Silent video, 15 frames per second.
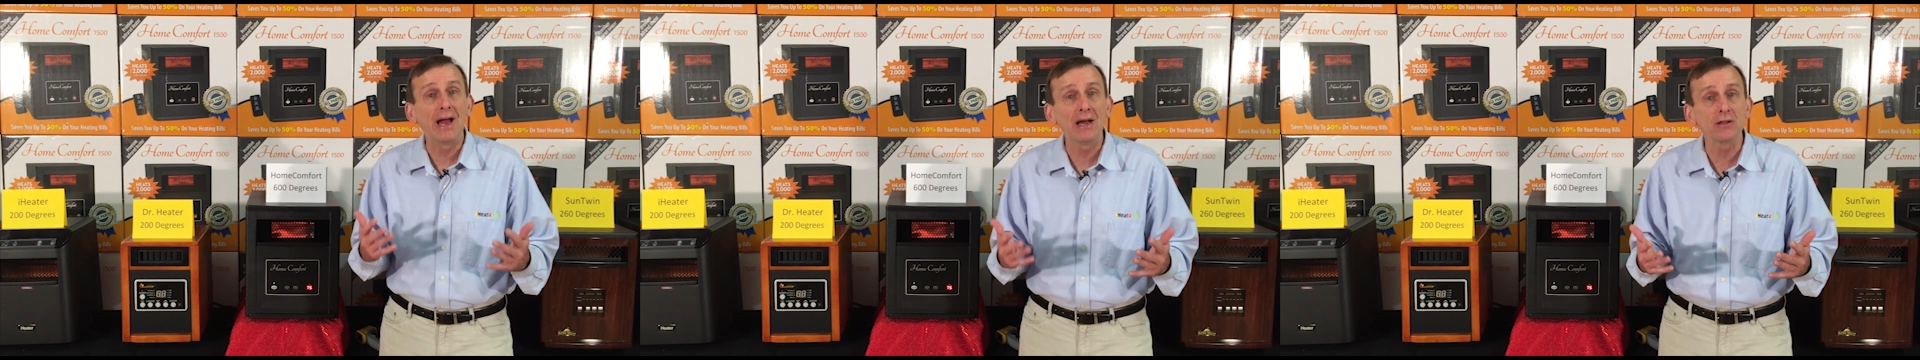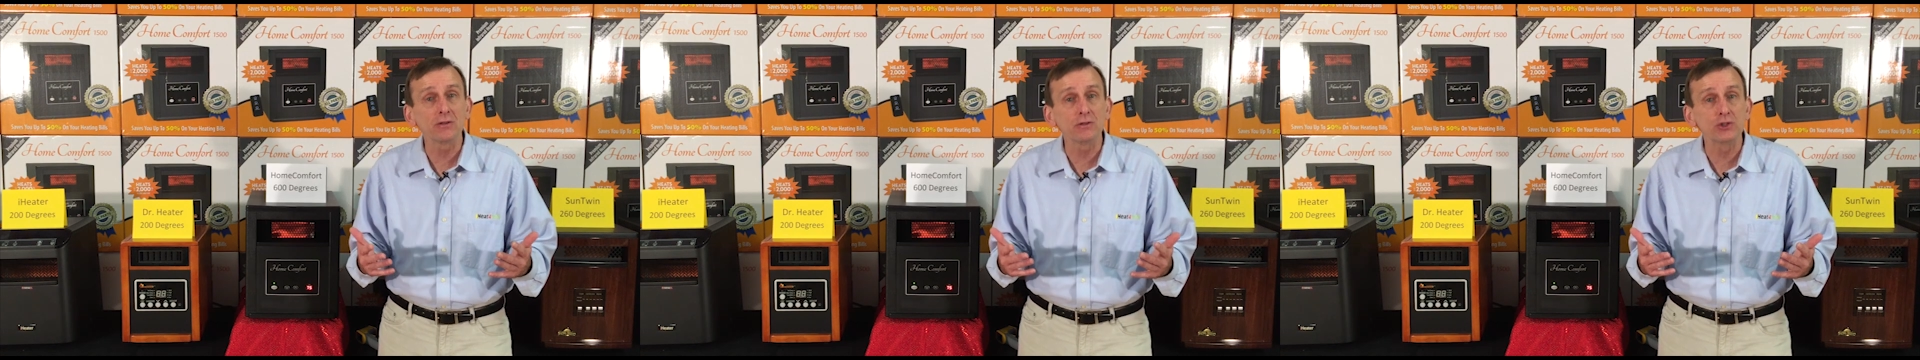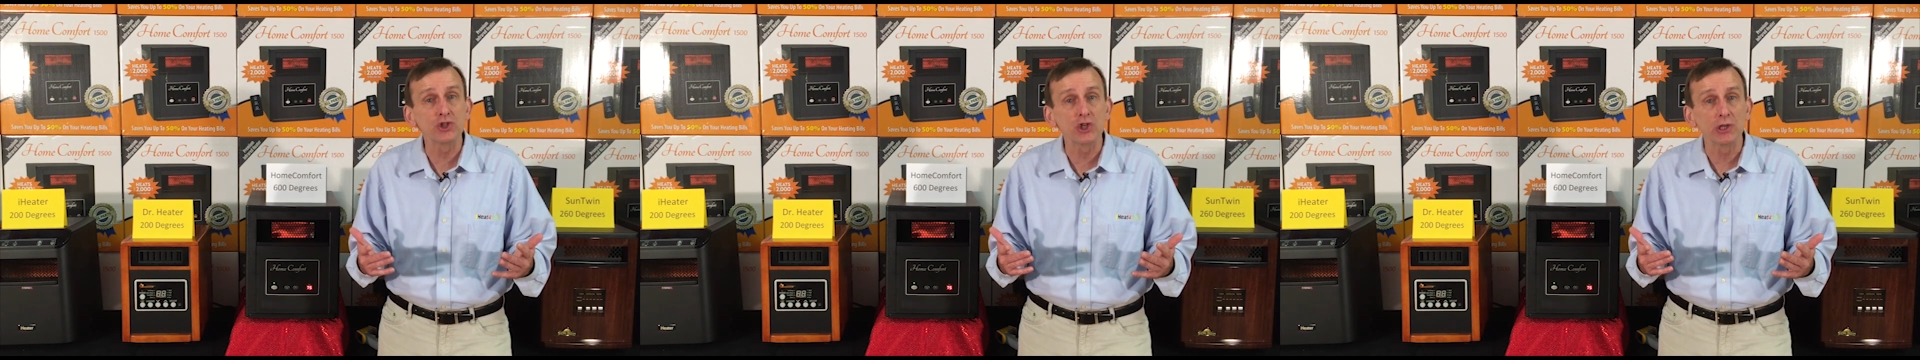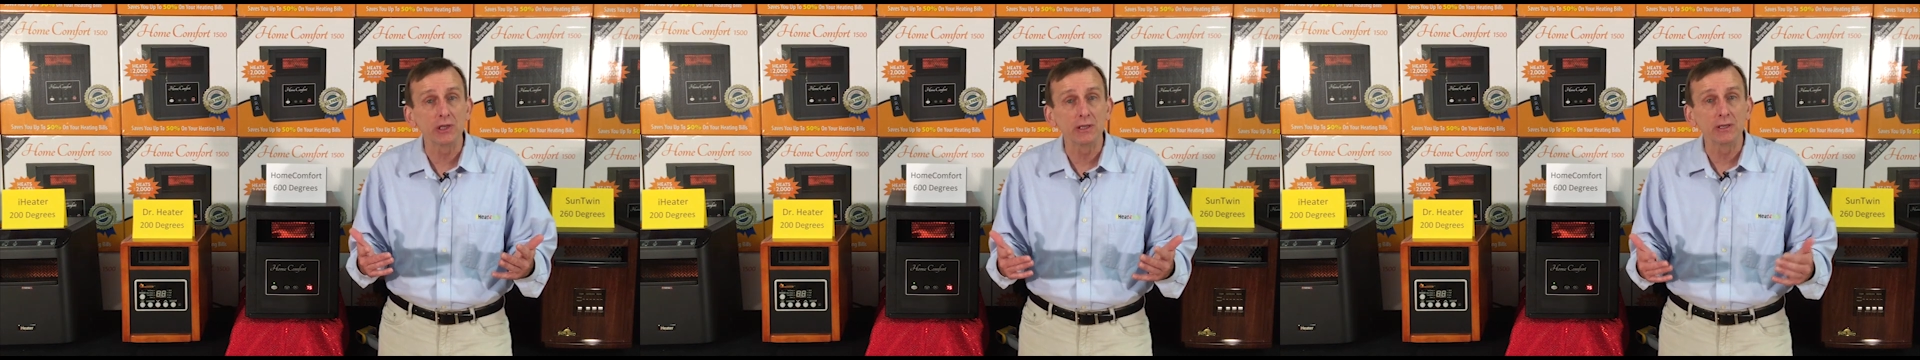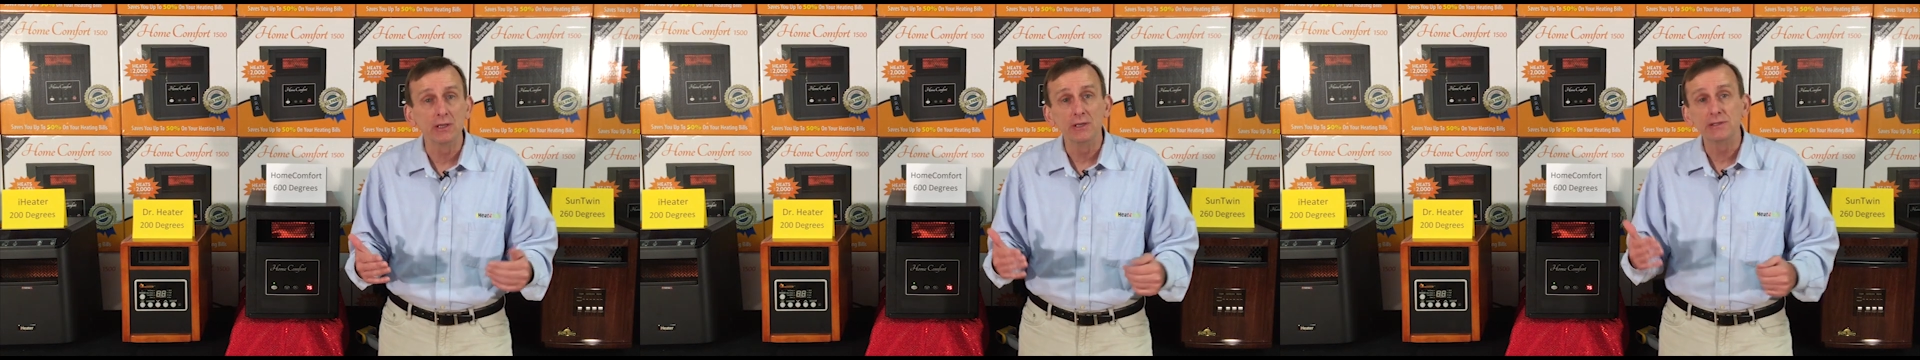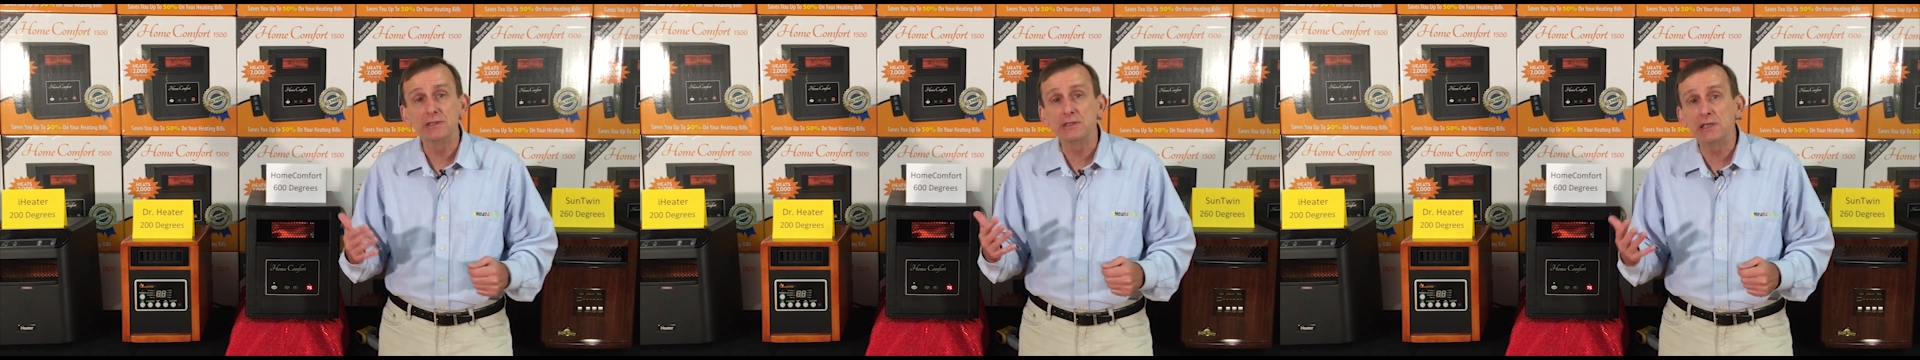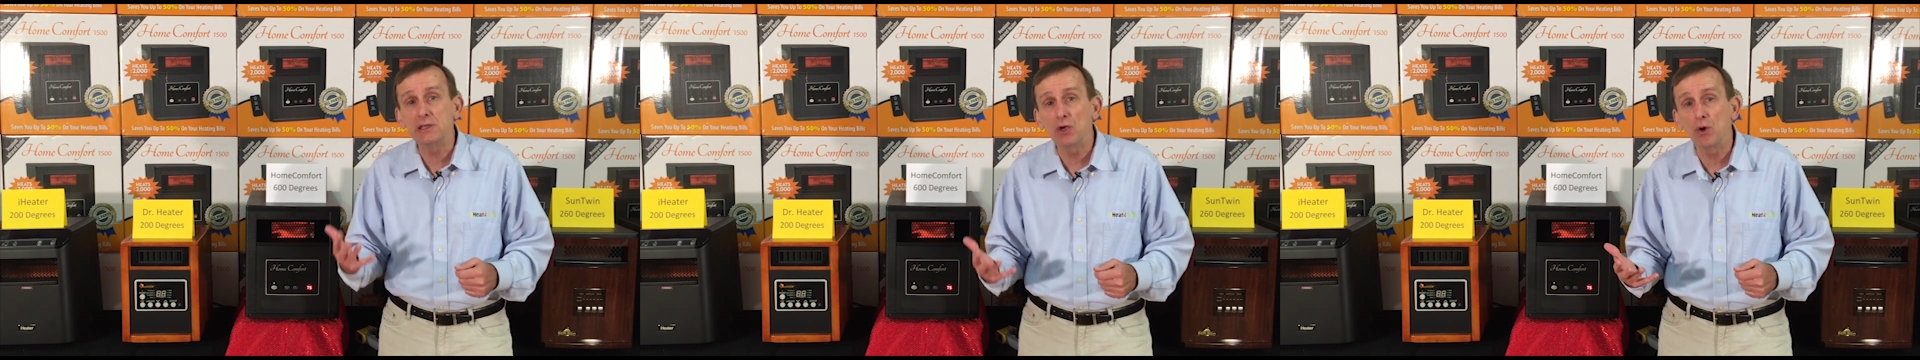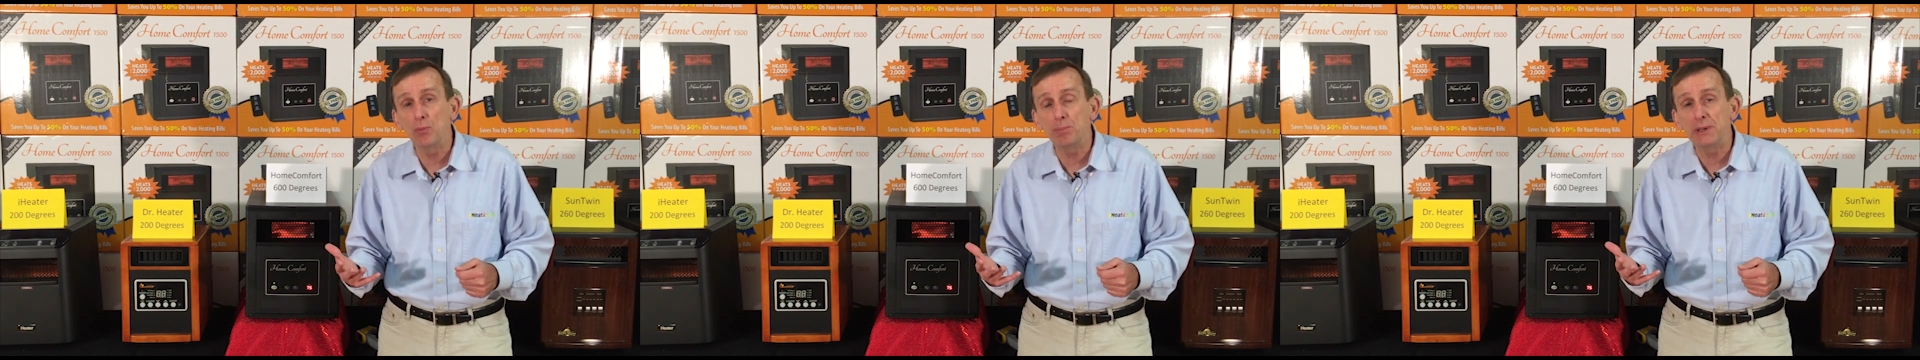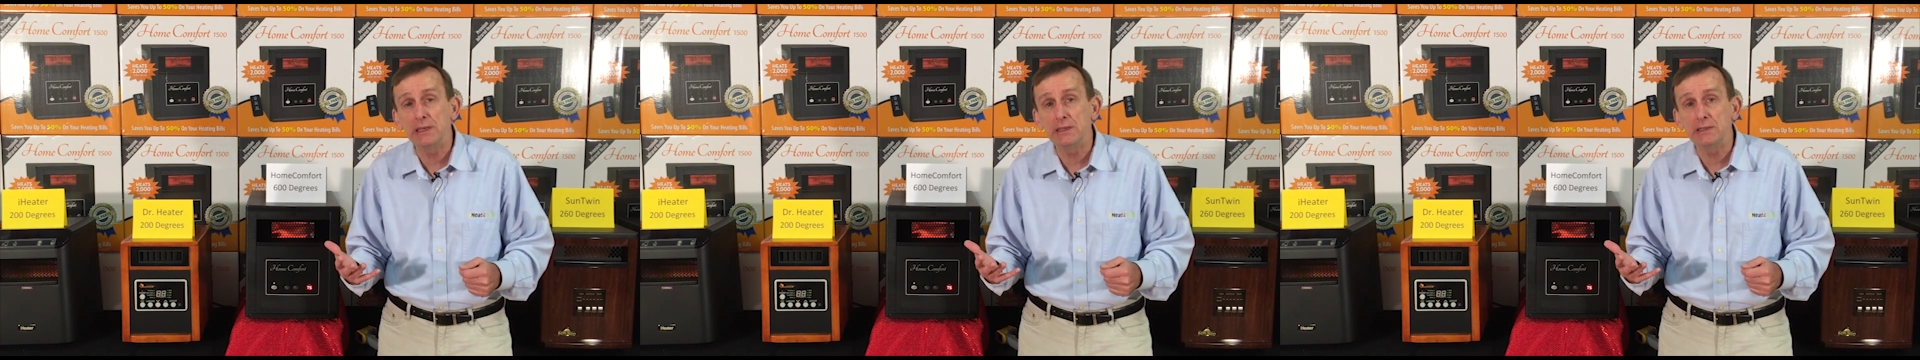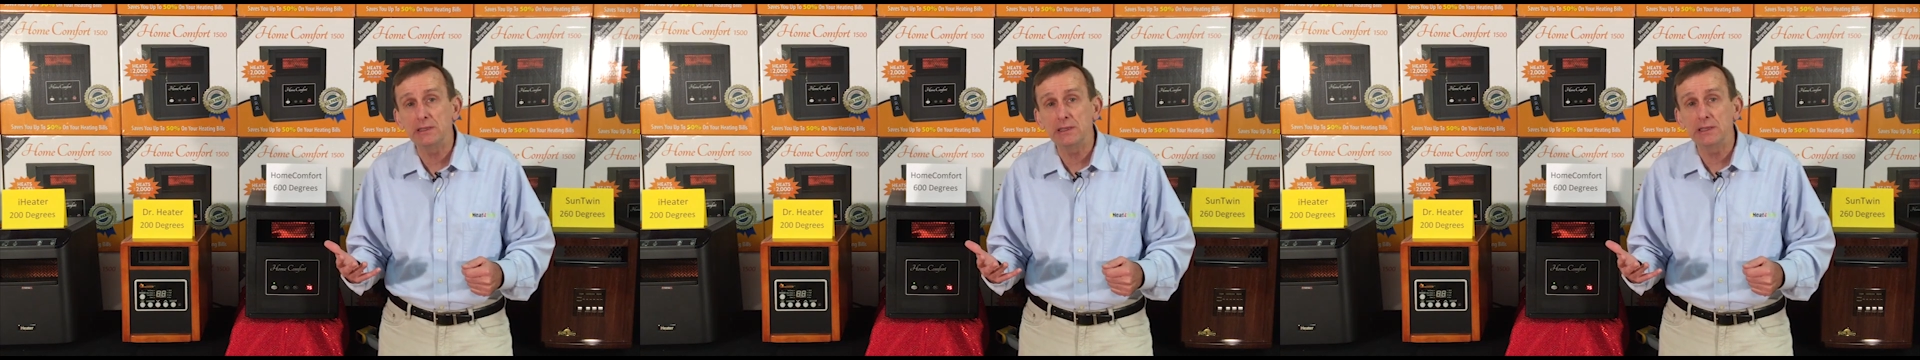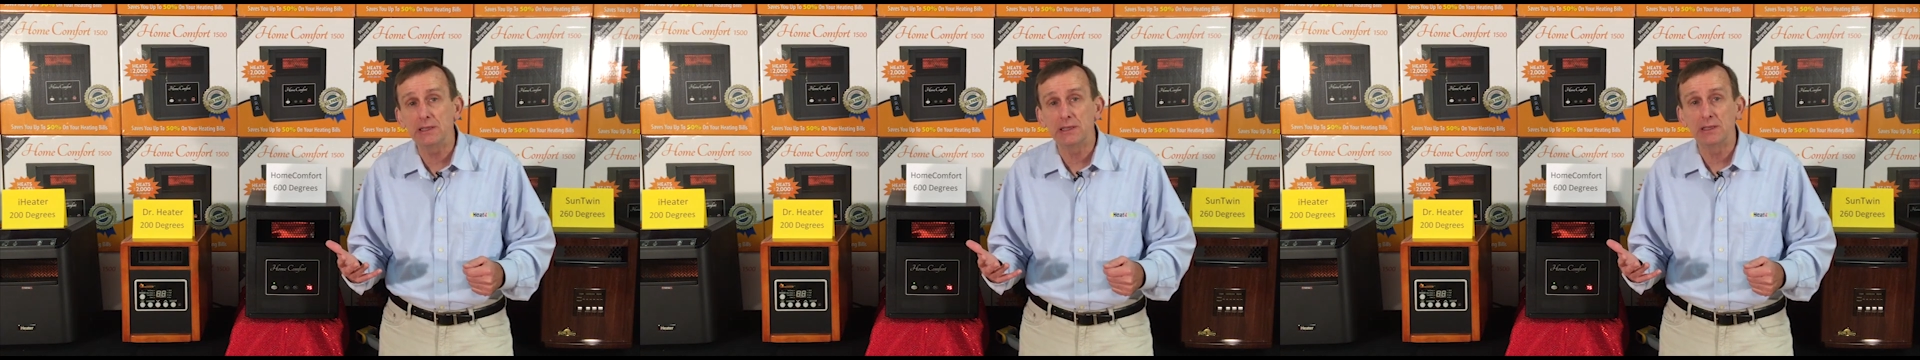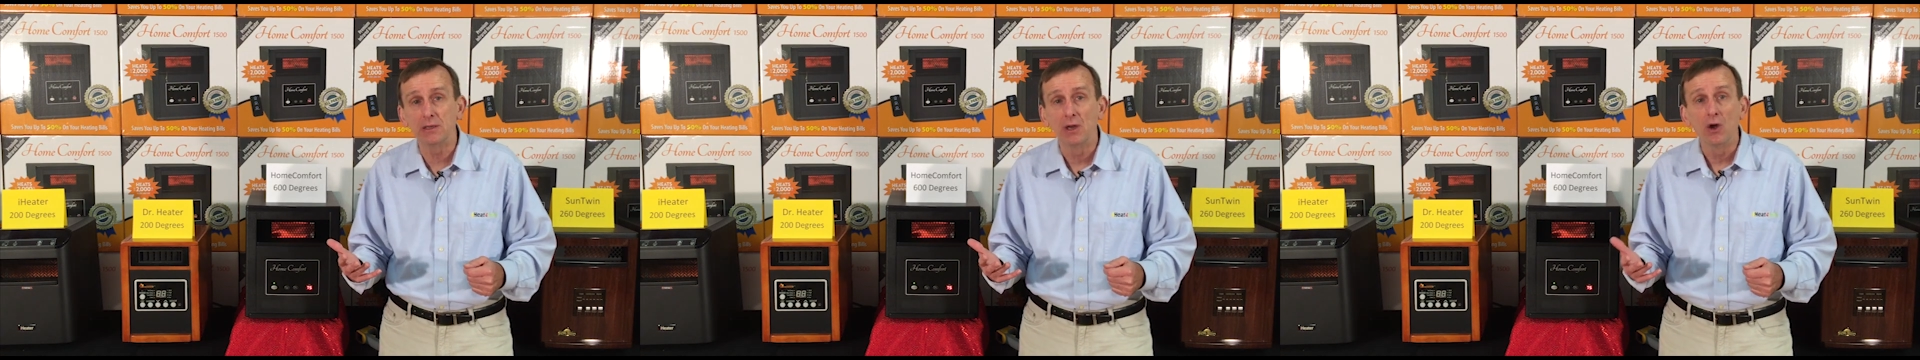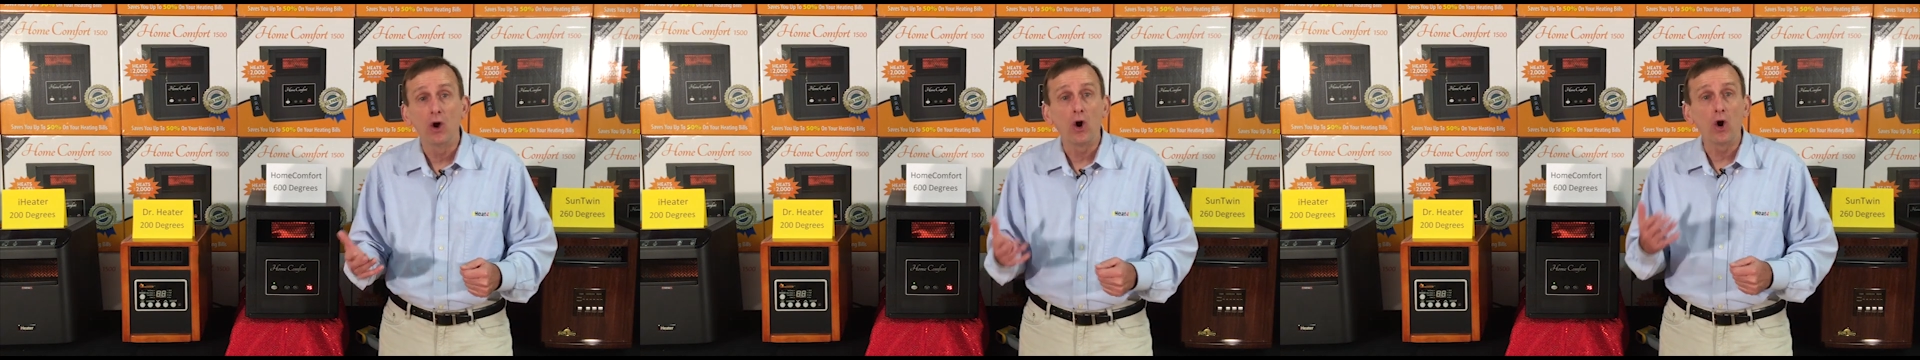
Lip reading: allergy, COPD,